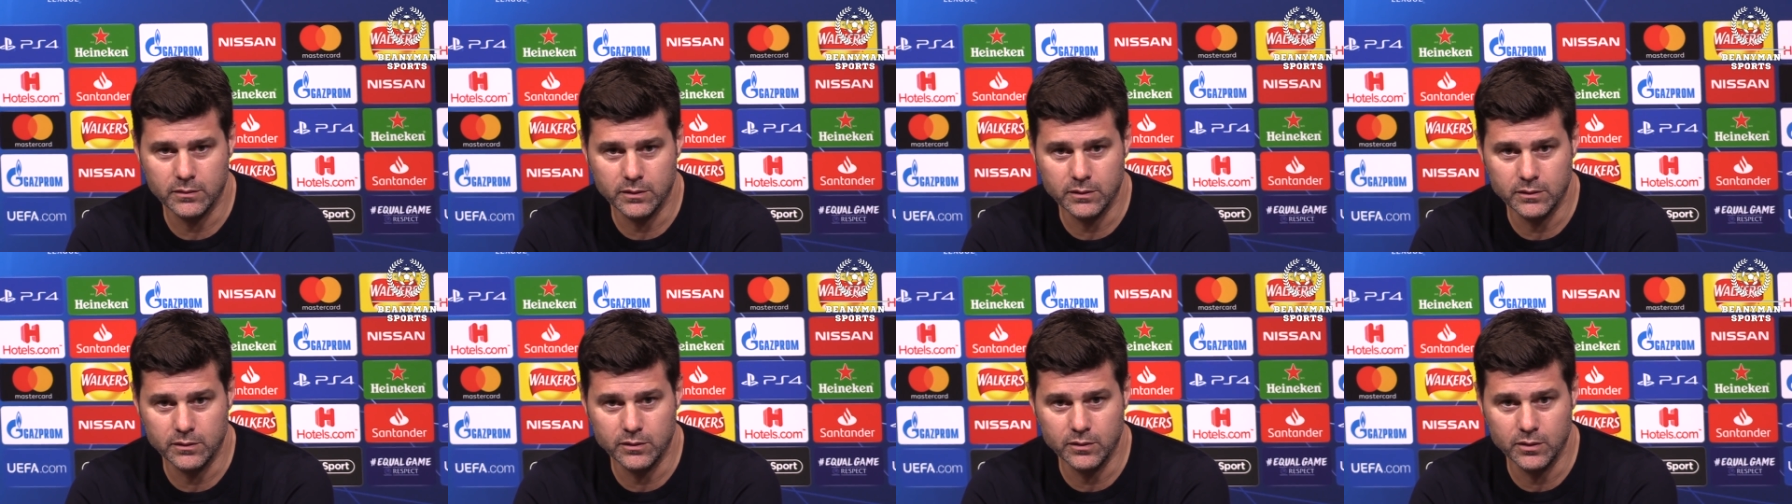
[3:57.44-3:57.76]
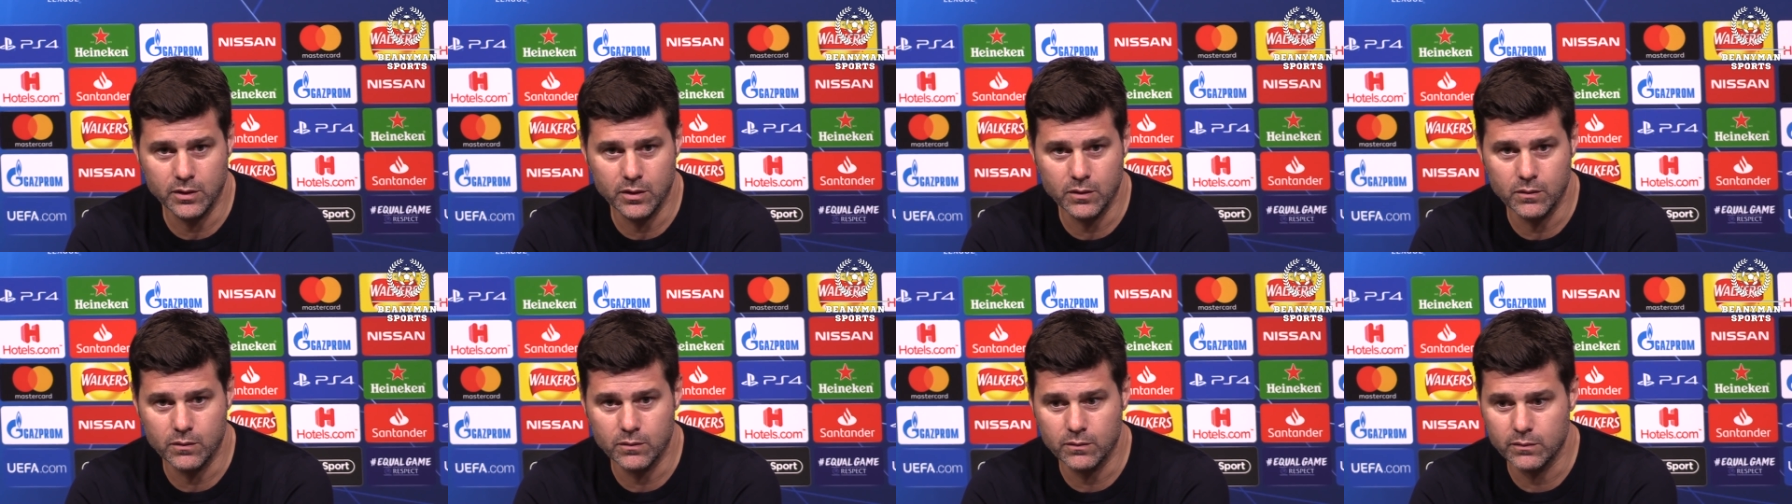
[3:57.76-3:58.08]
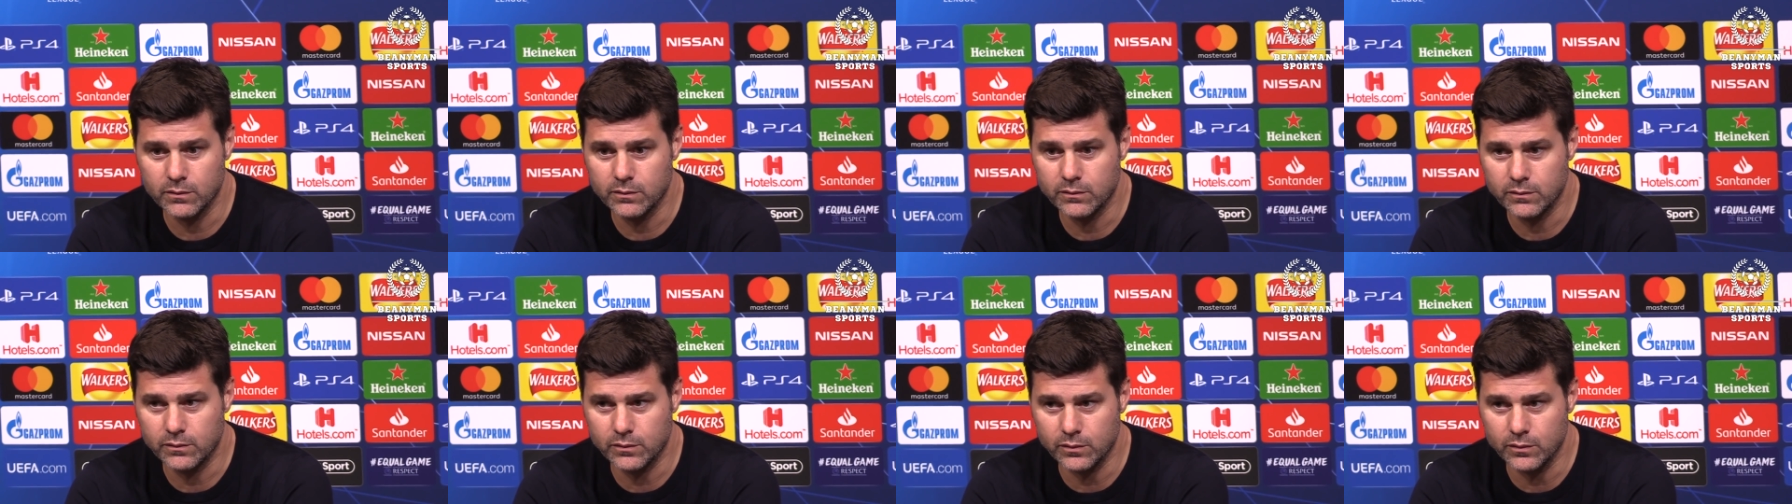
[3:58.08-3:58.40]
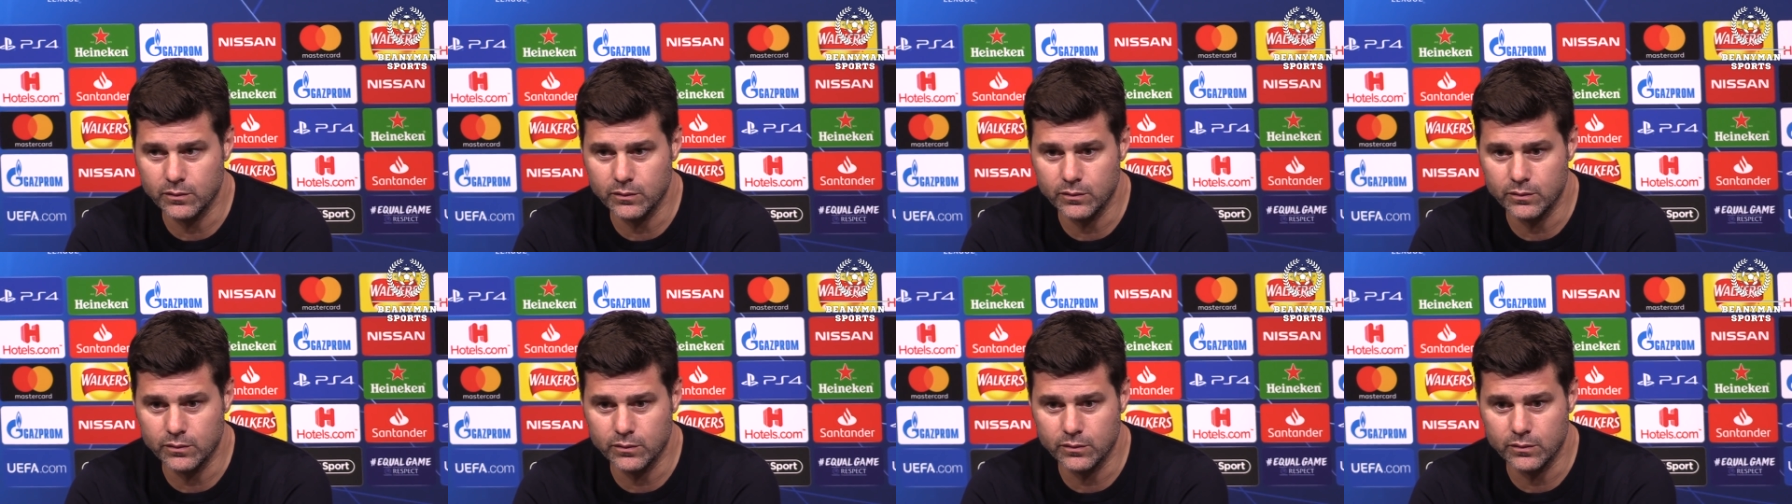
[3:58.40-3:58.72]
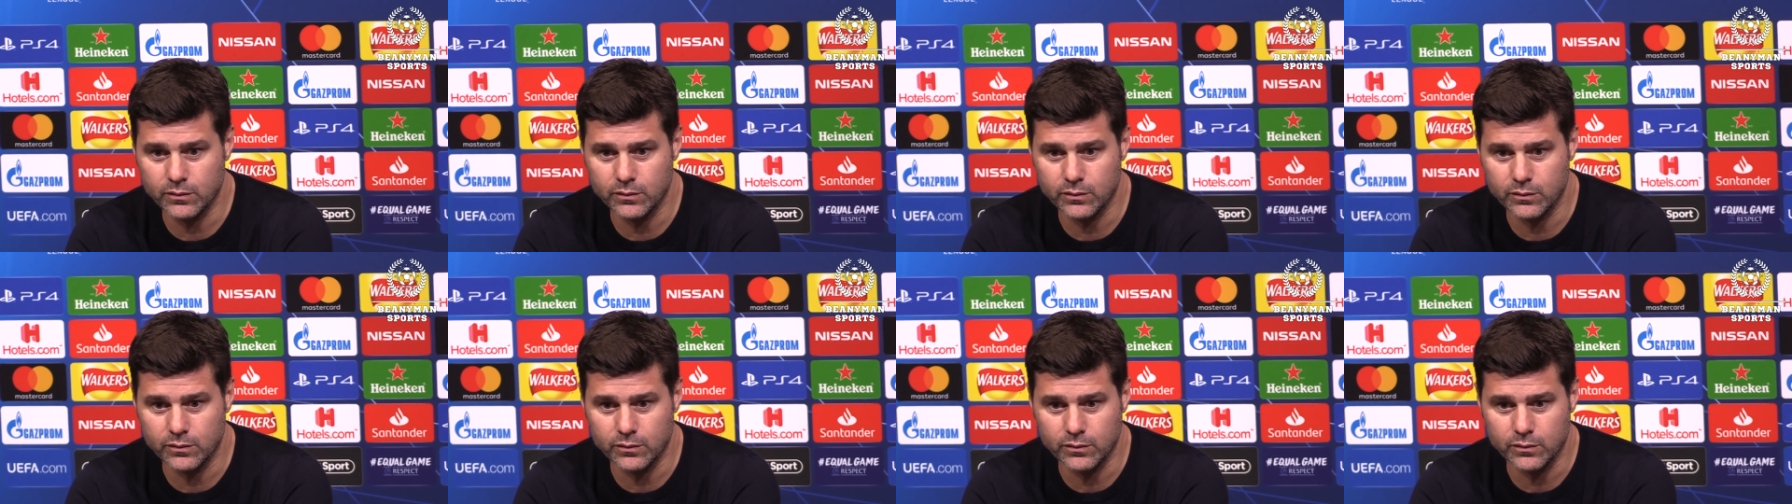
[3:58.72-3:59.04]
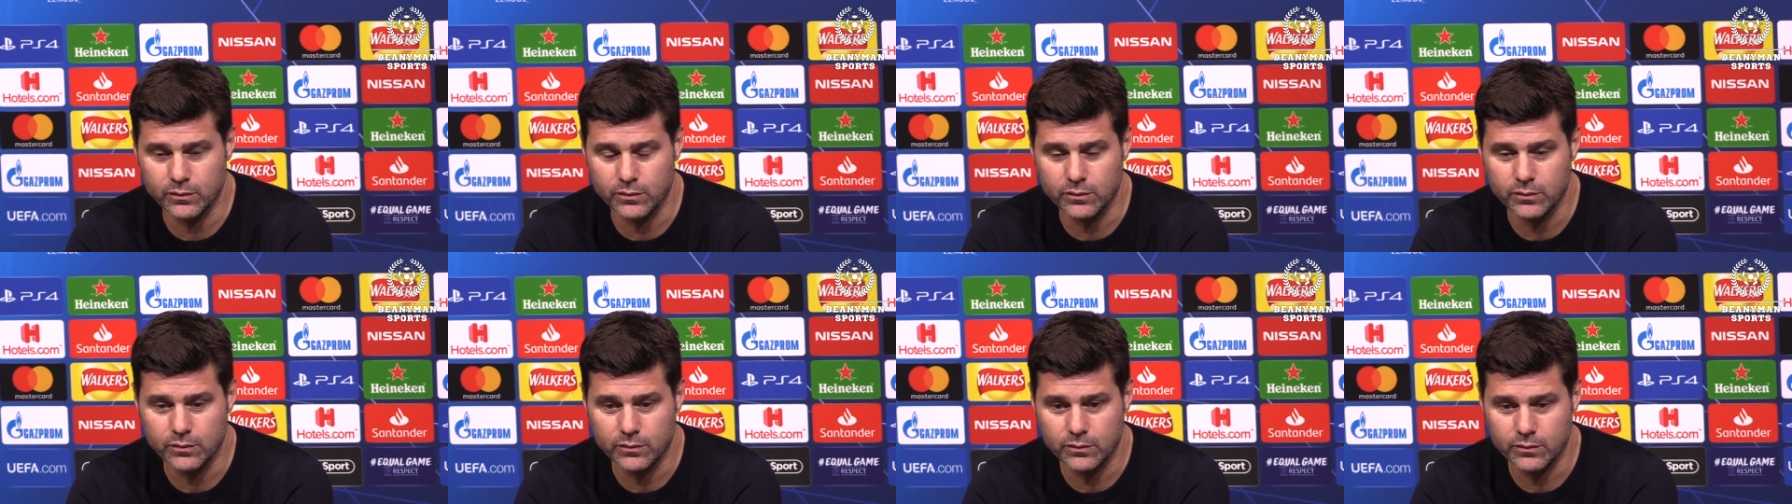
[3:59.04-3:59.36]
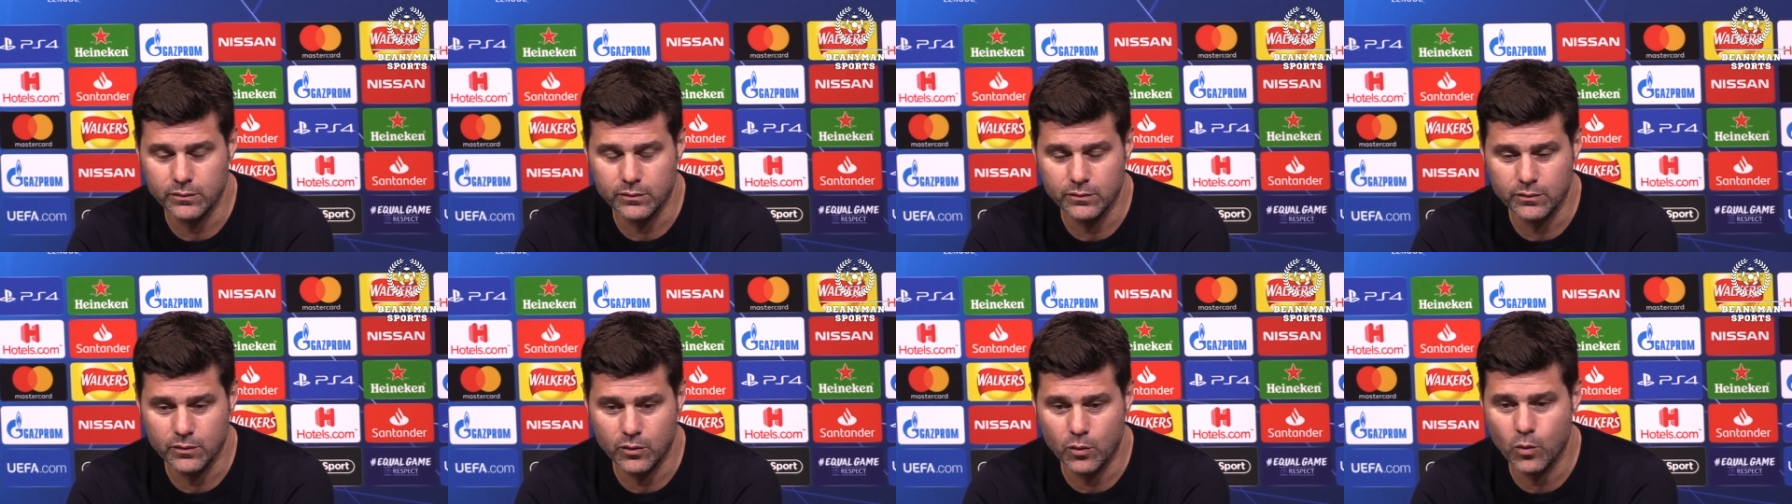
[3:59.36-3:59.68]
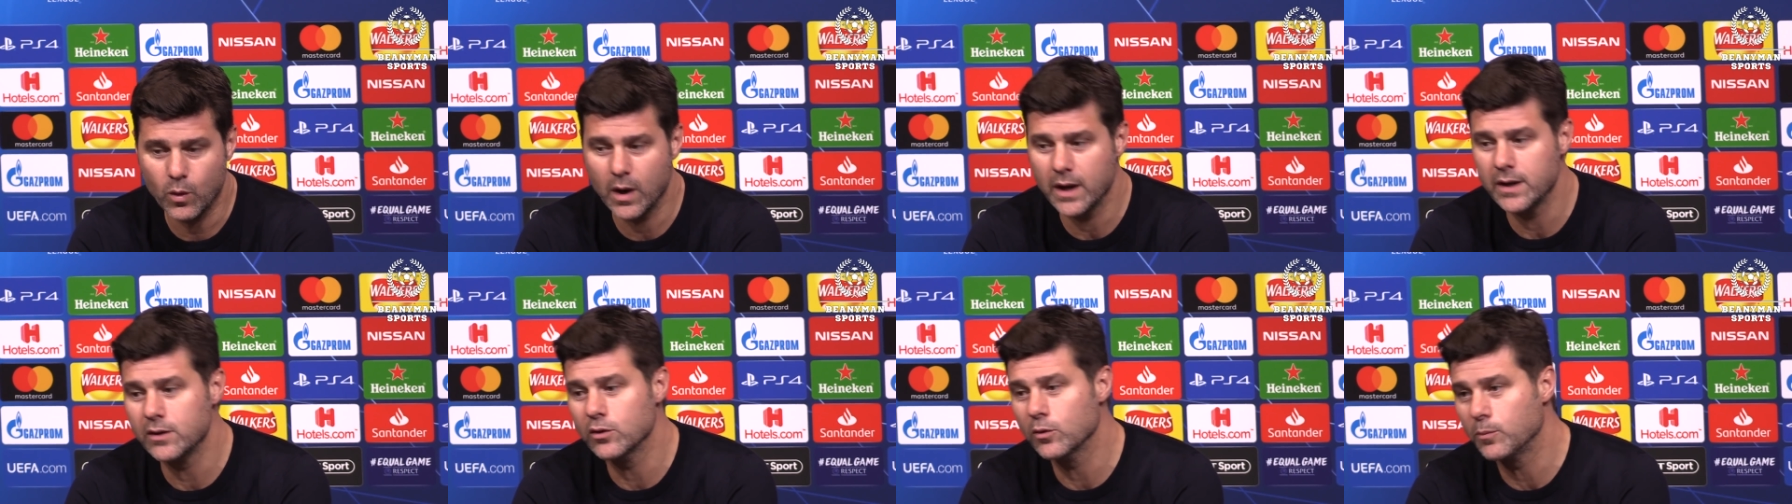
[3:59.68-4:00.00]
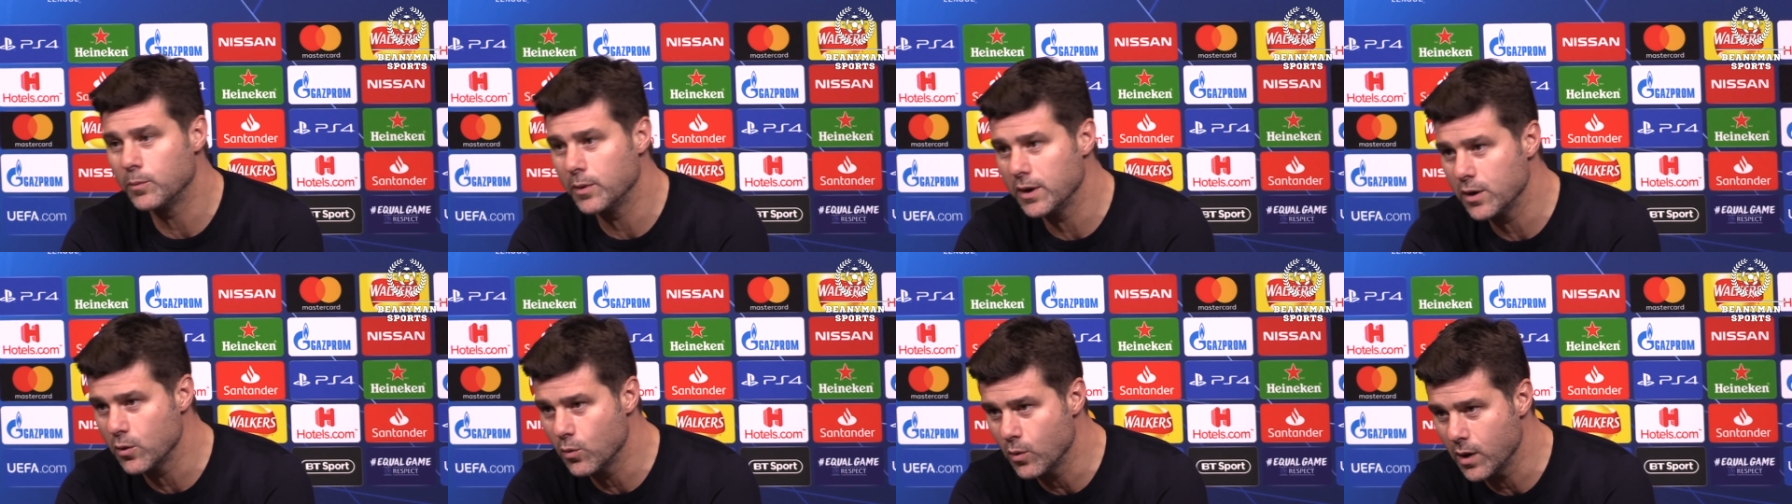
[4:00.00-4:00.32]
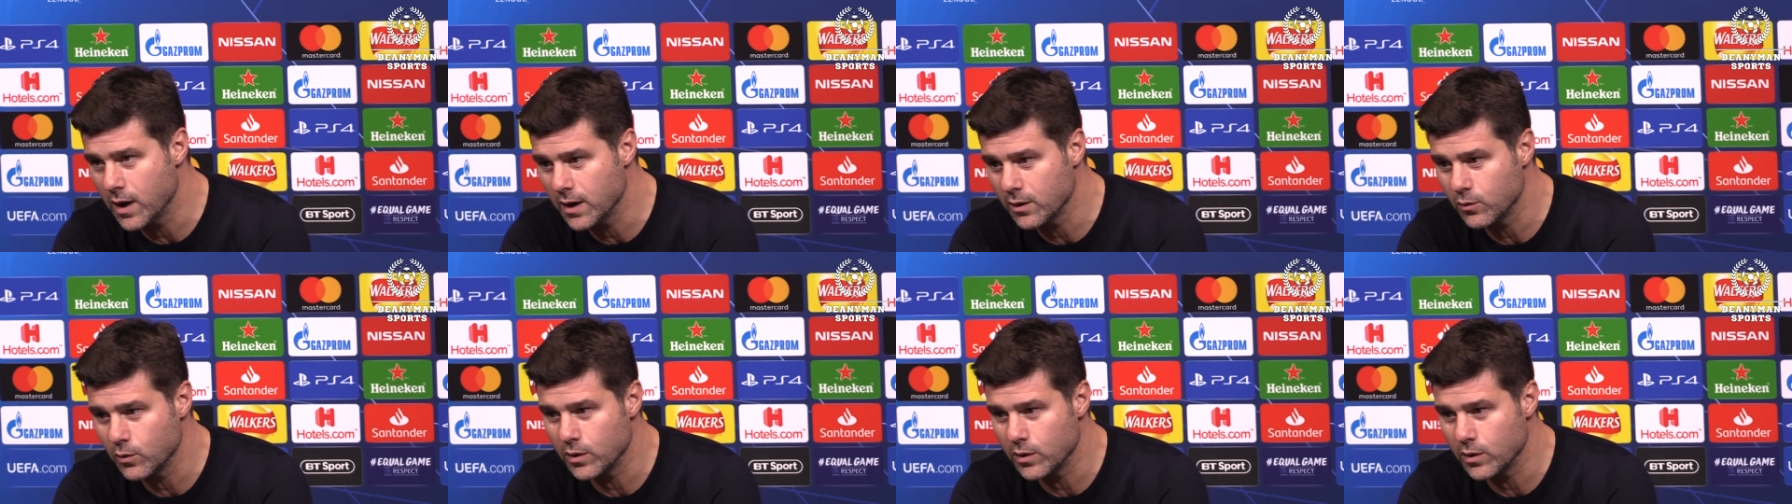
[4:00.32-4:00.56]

You know, to why not play one,